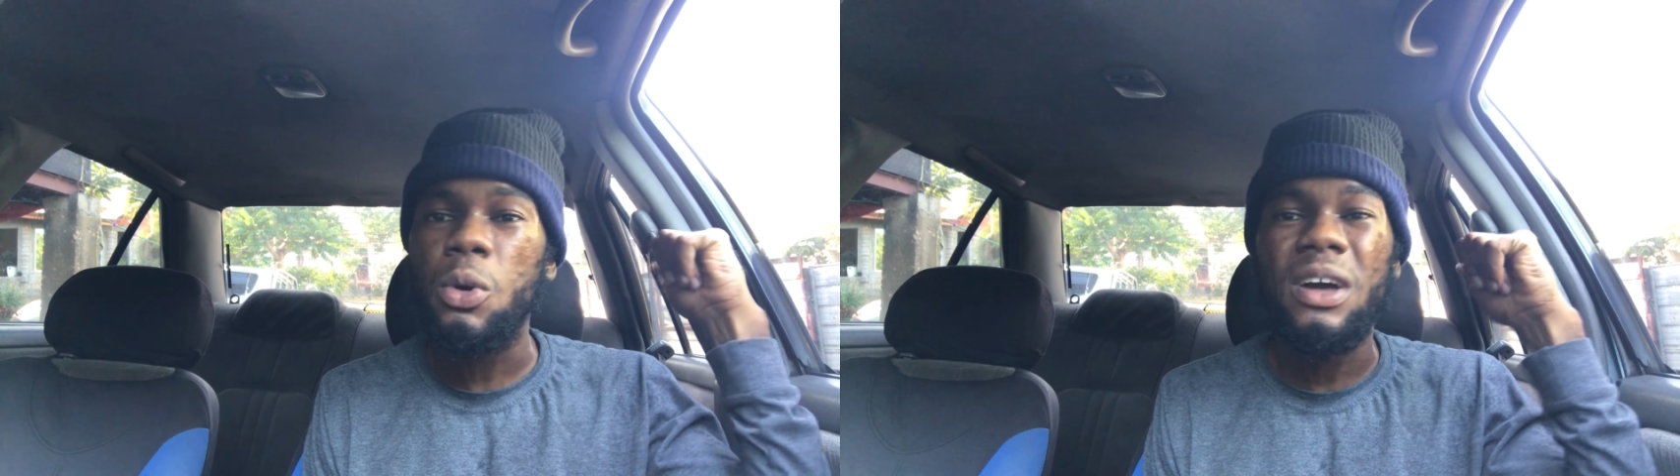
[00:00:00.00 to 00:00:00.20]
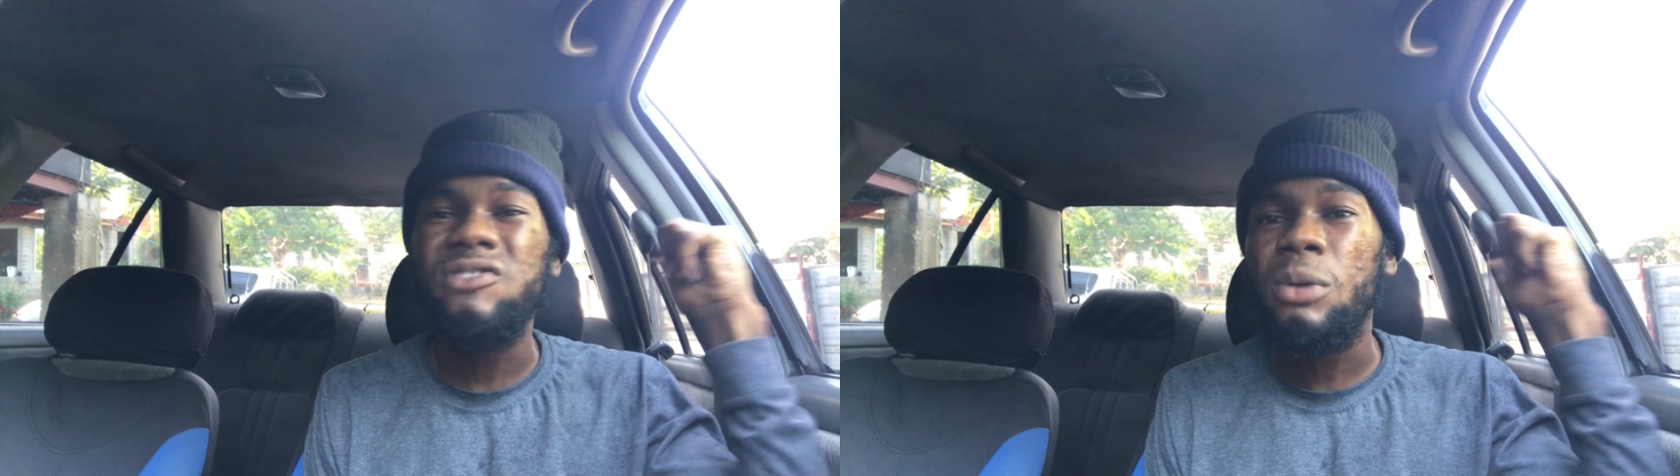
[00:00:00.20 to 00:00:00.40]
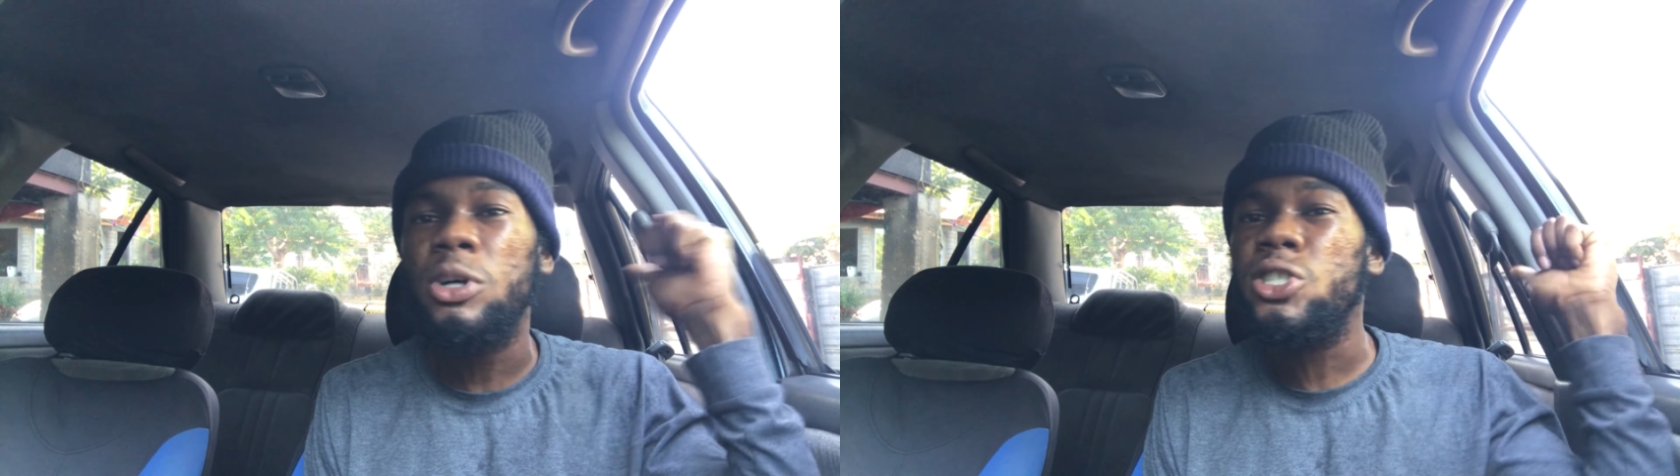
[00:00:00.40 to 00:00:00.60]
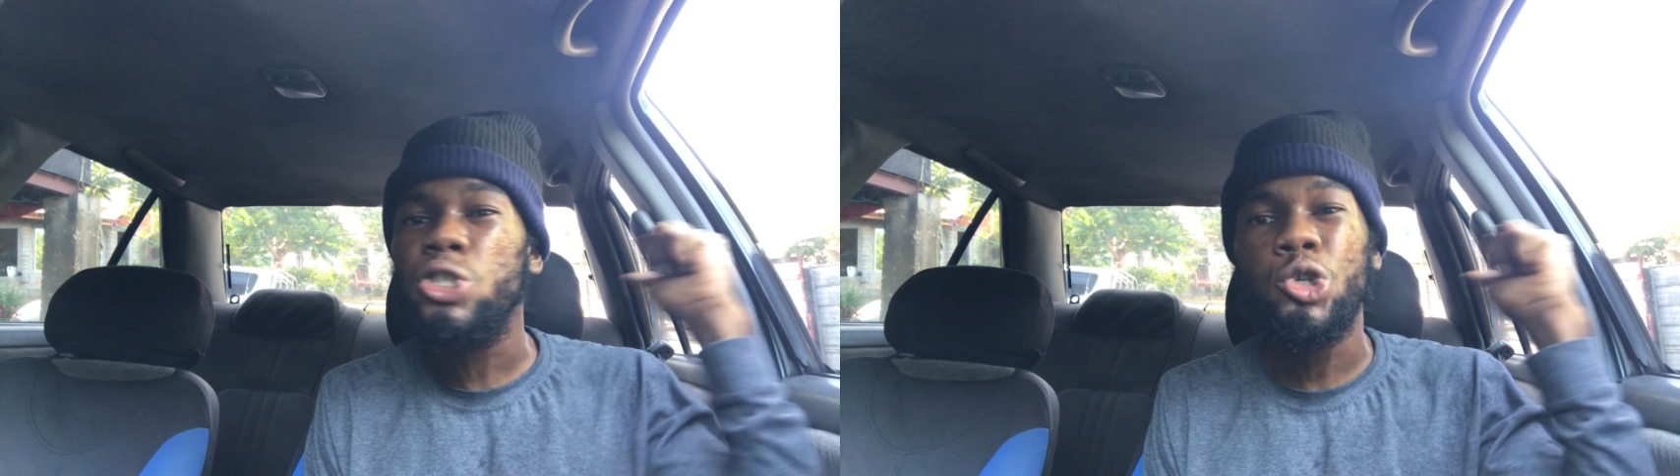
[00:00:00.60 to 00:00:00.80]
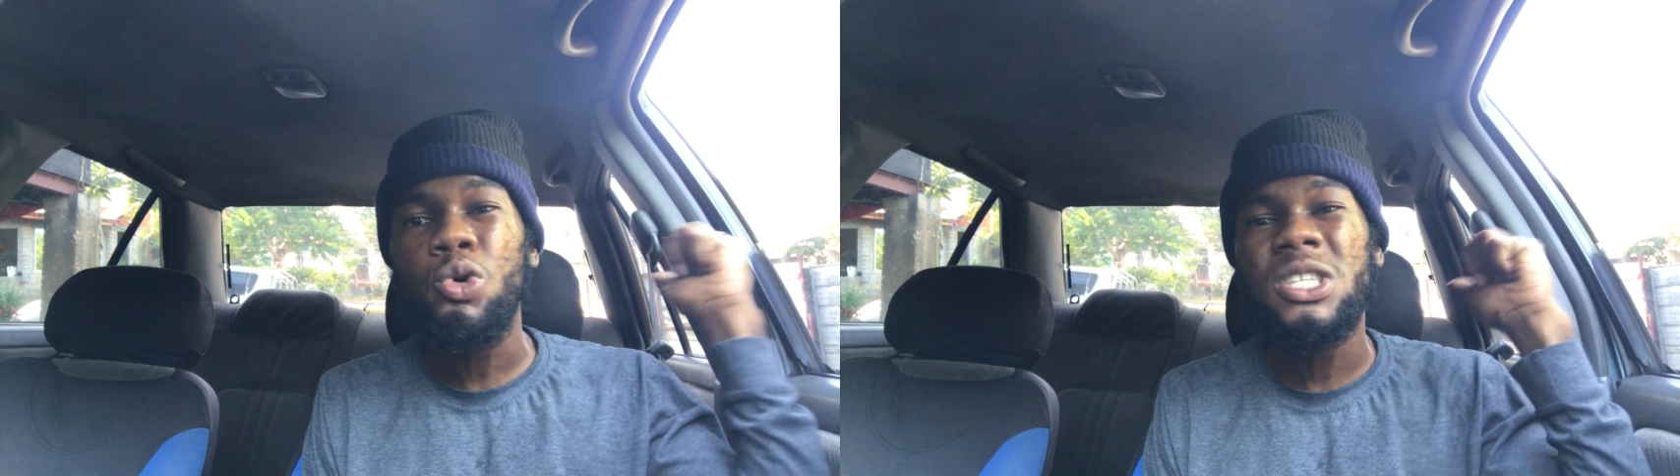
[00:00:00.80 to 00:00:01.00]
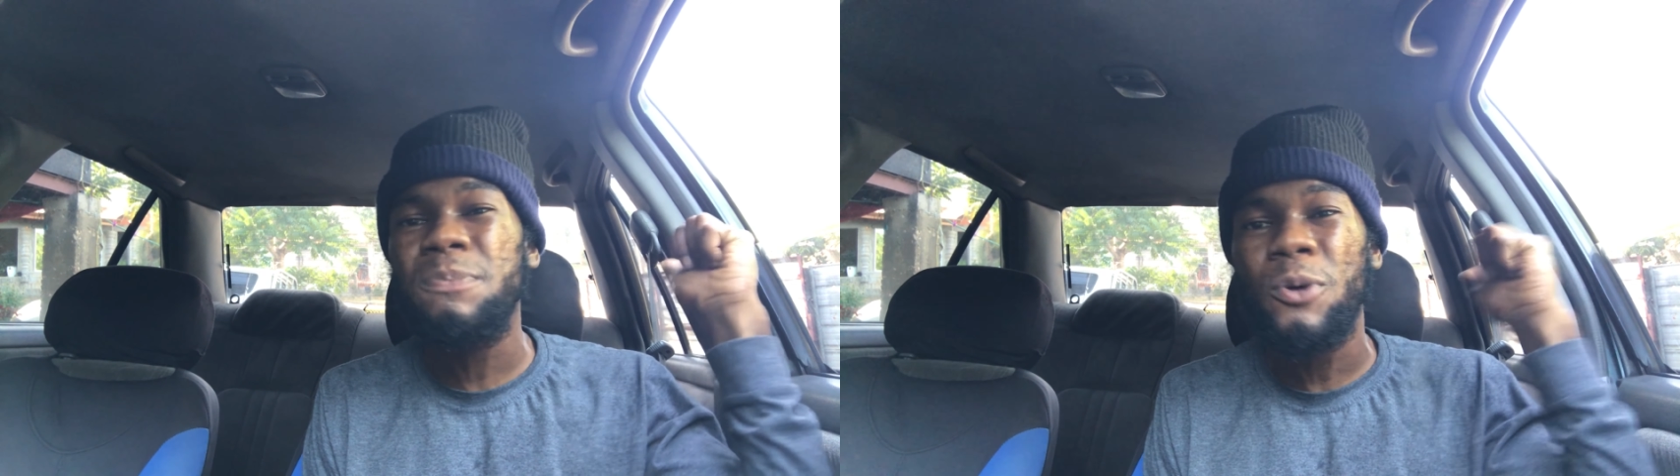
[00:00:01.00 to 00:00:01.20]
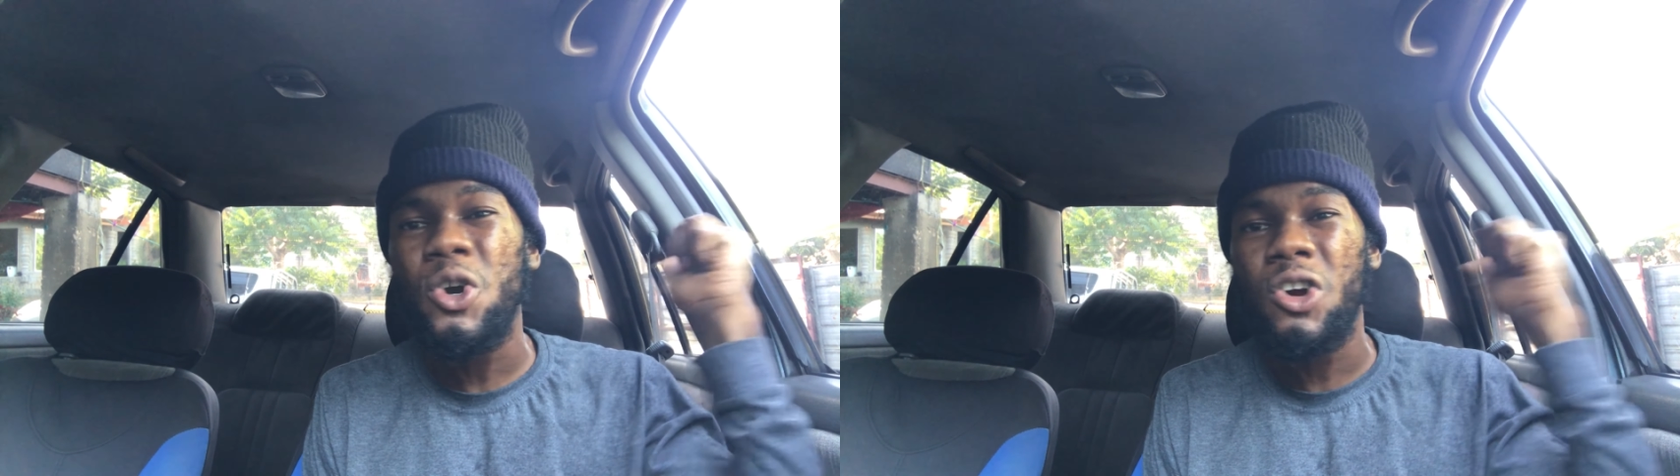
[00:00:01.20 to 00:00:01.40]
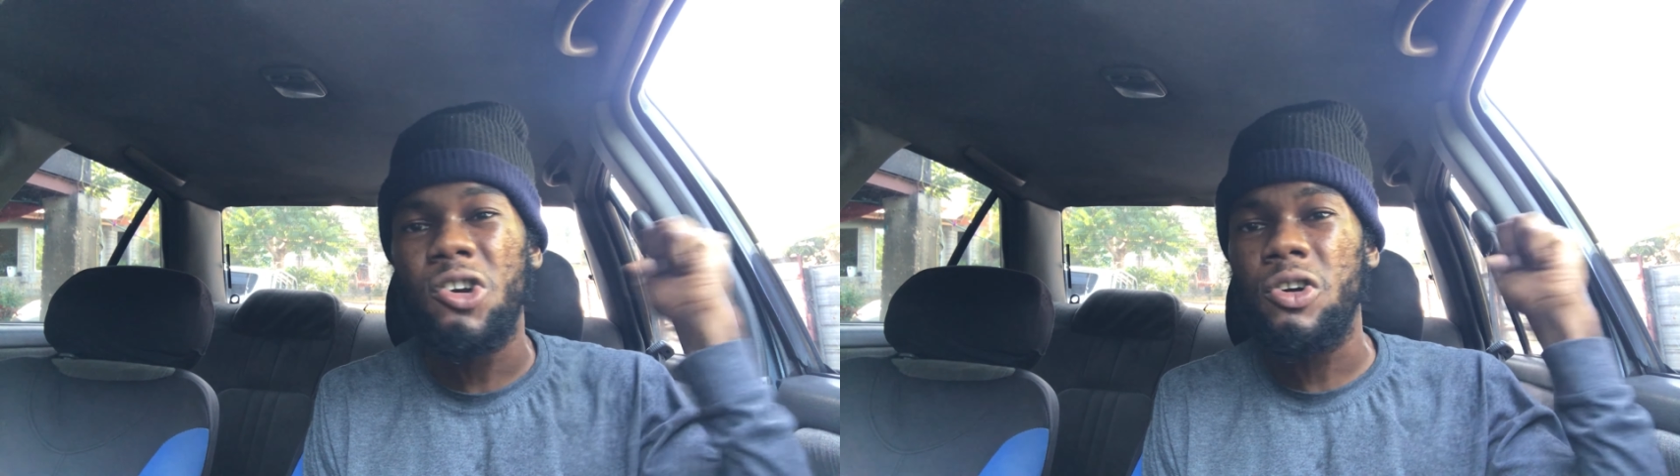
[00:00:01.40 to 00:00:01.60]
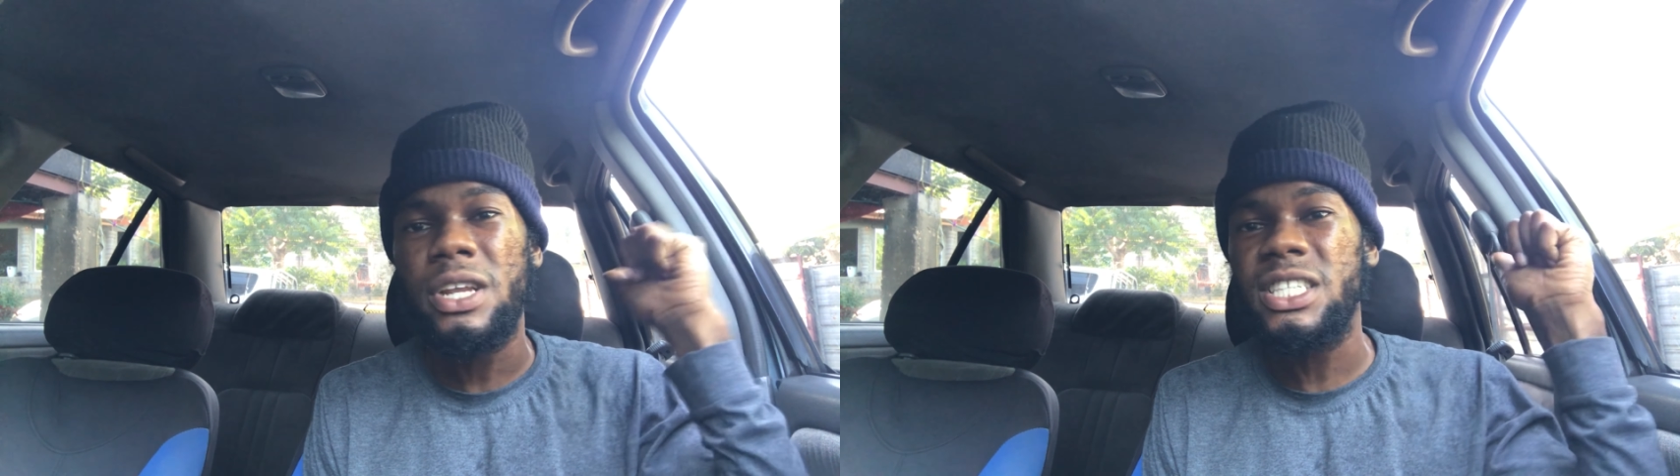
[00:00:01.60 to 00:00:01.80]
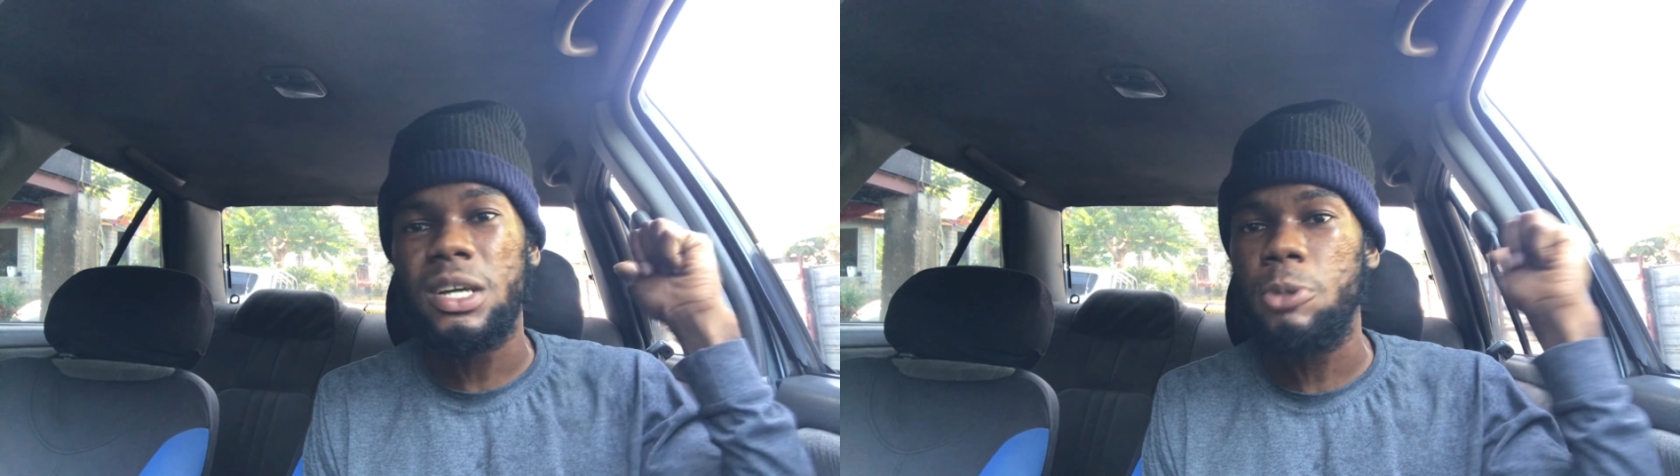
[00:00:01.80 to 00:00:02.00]
or we have so much shoes put on around
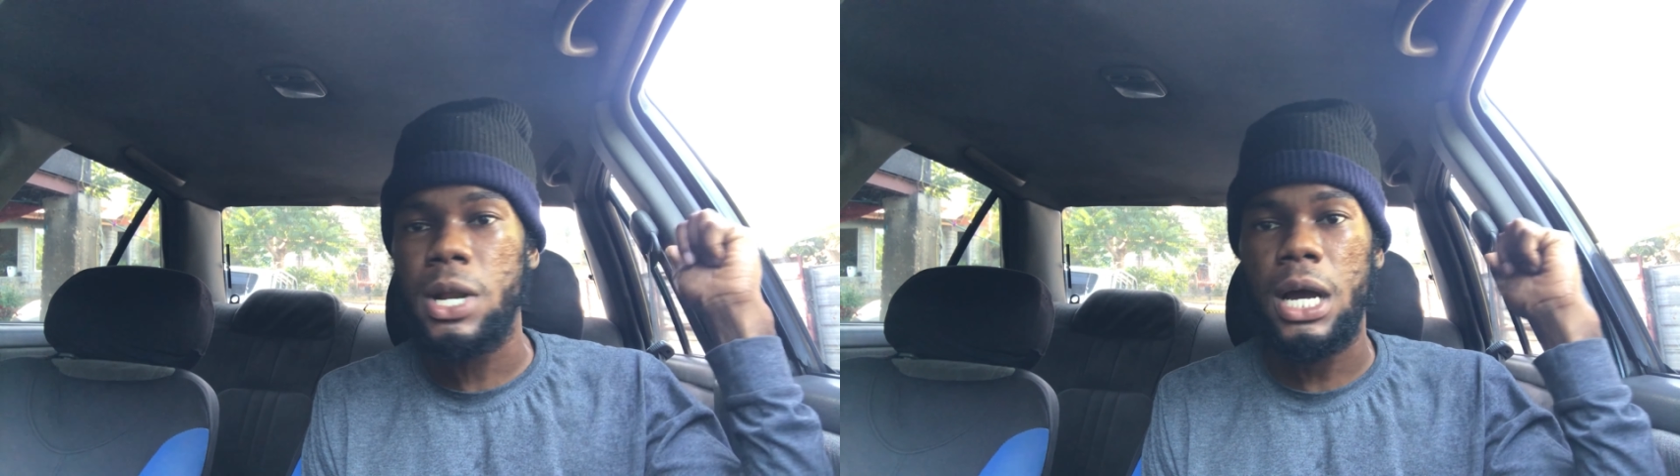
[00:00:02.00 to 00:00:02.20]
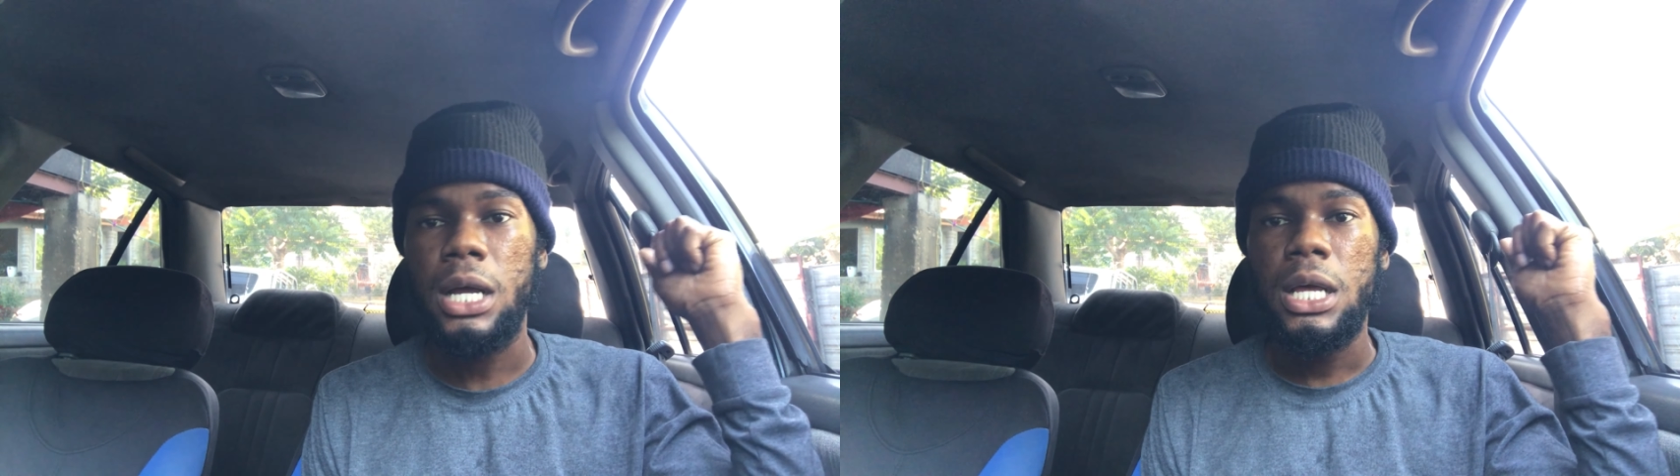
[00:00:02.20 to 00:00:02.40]
this, brother.